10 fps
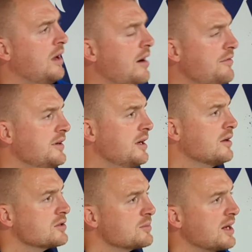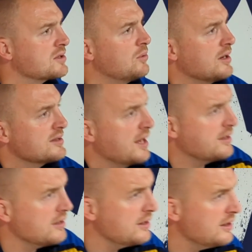I think it goes back to what I
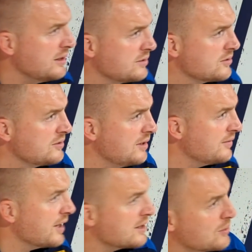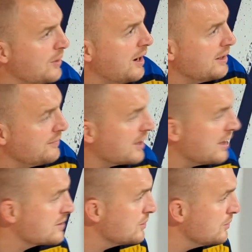said earlier. Just never get too high, never
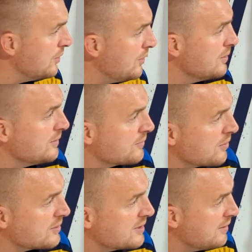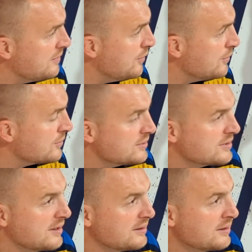get too low. You've got to stay
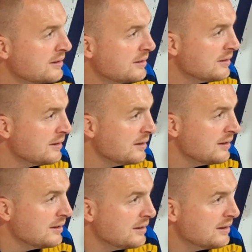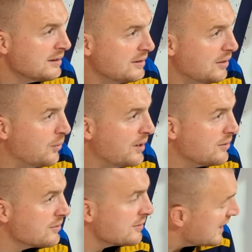focused, and you know we're
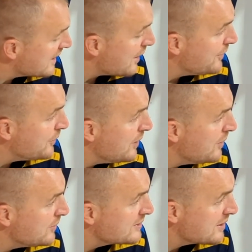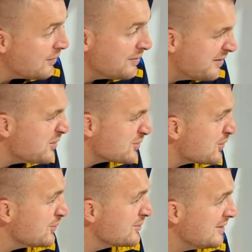not going to get carried away with yourself. It feels
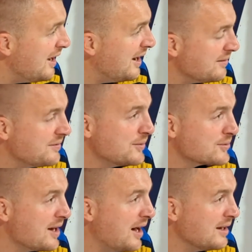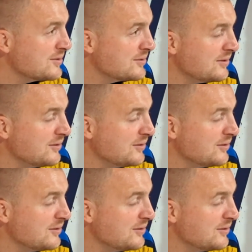good, yeah. It feels nice. You